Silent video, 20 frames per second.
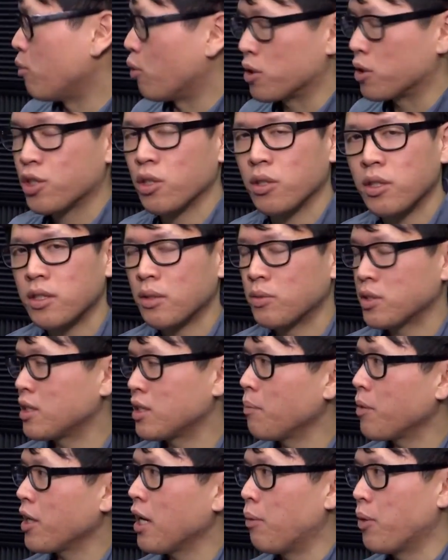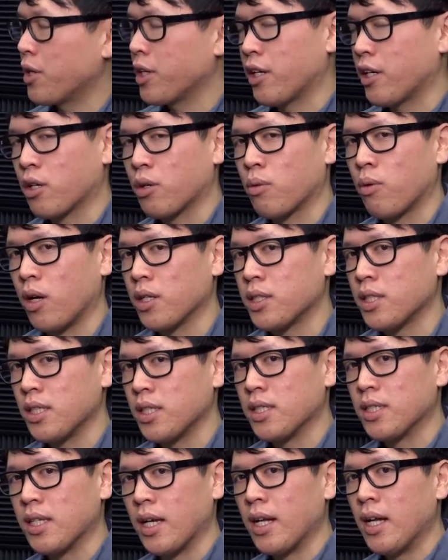more. So something I want to get across
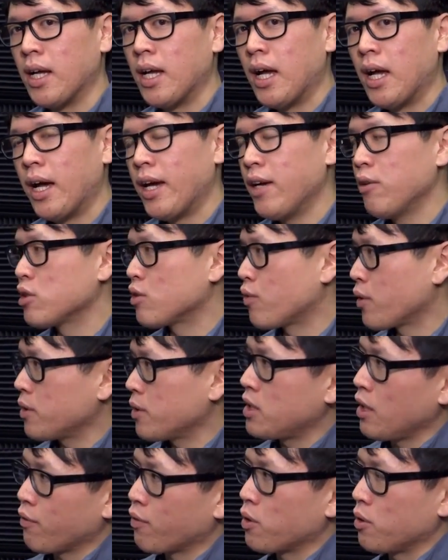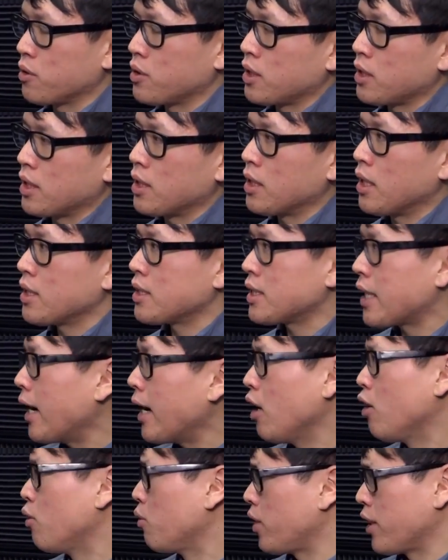is that it was very difficult to
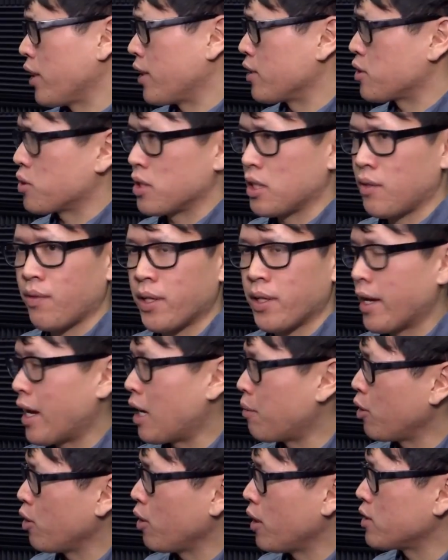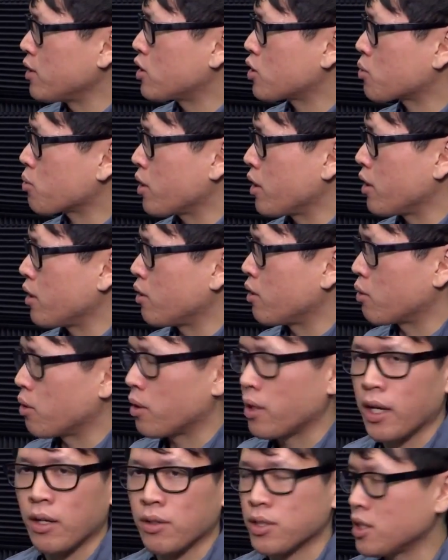tell that this was even an AMOLED screen
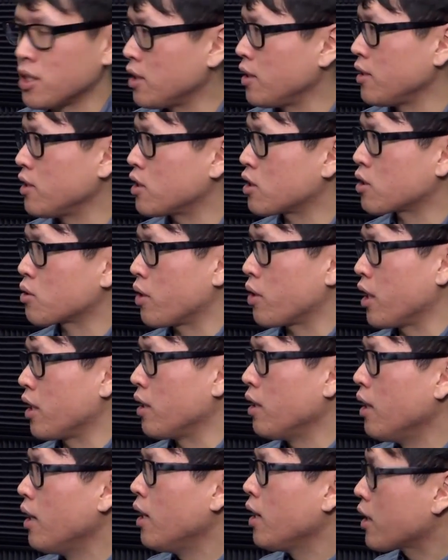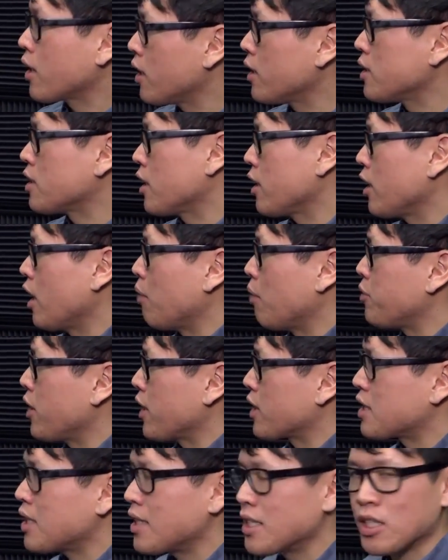or an LCD screen because of the
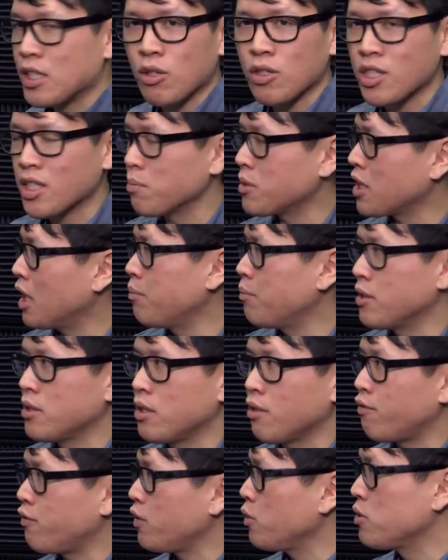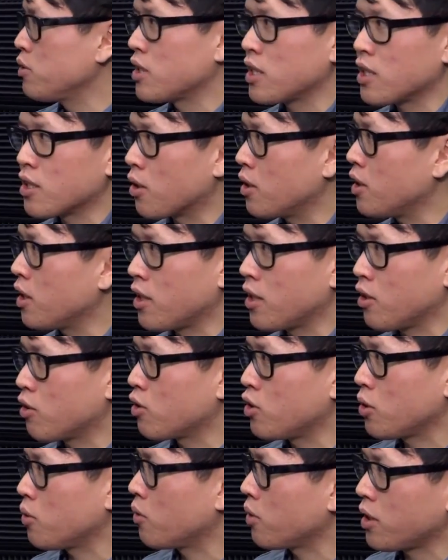optics. Is there some type of diffusing or anything
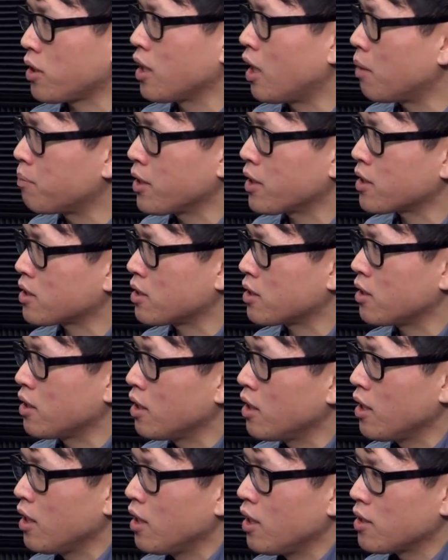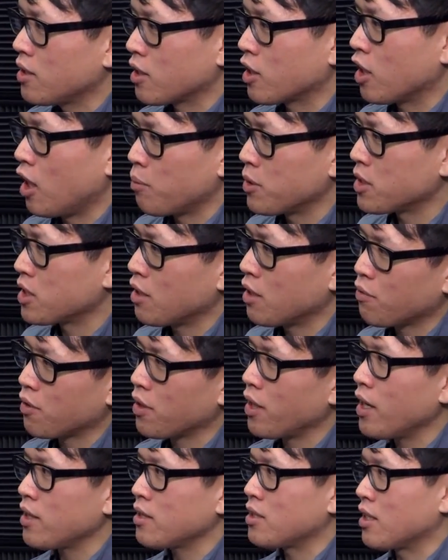you're doing with the optics to compensate for
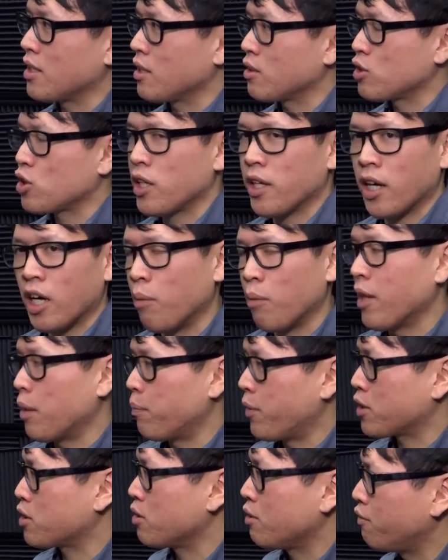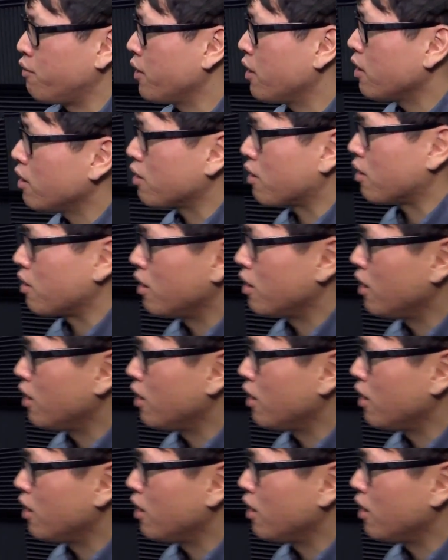that, to try to help that pixel fill or